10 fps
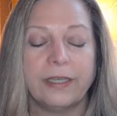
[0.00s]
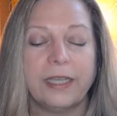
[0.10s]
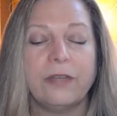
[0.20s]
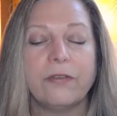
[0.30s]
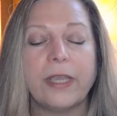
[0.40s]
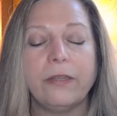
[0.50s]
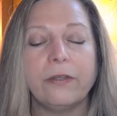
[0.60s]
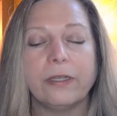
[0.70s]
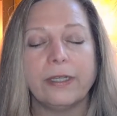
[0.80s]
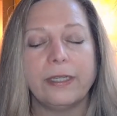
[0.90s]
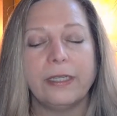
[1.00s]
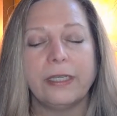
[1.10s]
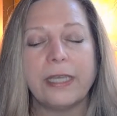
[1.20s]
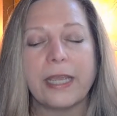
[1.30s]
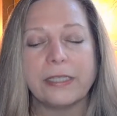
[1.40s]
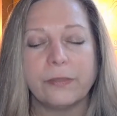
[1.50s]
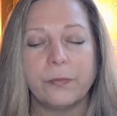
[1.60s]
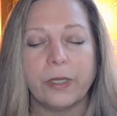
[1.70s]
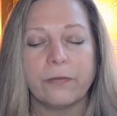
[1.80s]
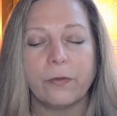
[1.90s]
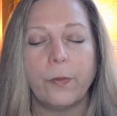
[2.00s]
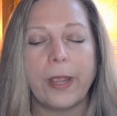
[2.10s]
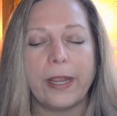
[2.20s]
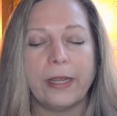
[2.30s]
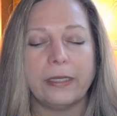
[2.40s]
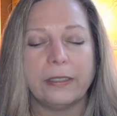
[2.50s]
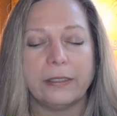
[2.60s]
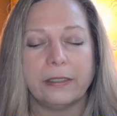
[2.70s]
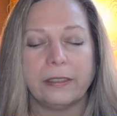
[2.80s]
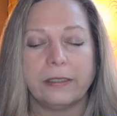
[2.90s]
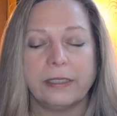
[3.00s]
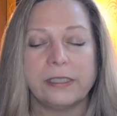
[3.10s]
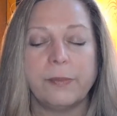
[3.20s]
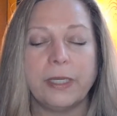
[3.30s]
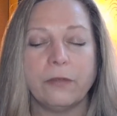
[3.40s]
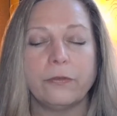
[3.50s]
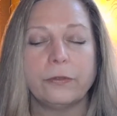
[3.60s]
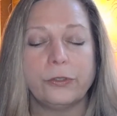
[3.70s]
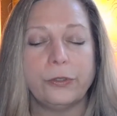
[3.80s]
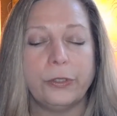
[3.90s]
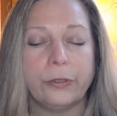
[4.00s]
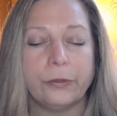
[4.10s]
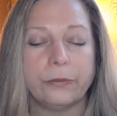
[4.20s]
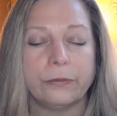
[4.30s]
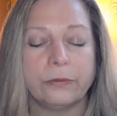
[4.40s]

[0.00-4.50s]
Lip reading: I invite you to connect in whatever way is meaningful to you,